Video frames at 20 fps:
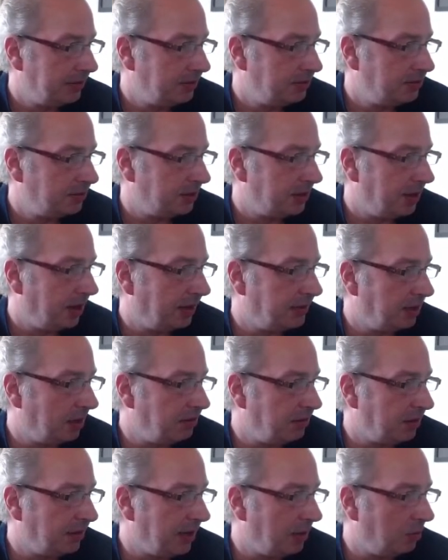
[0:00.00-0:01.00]
I
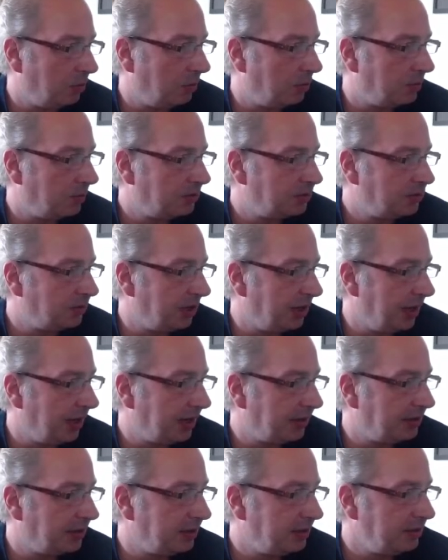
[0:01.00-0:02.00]
don't think that one was
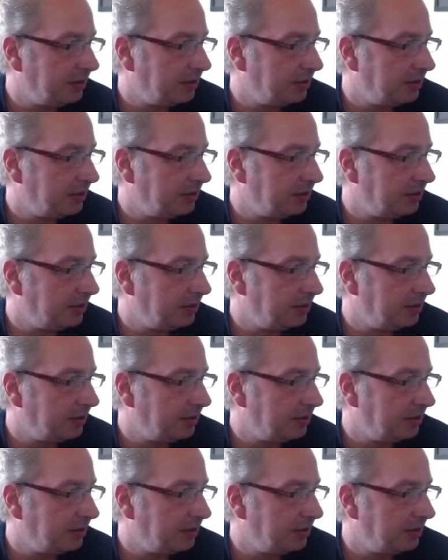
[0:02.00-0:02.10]
selected.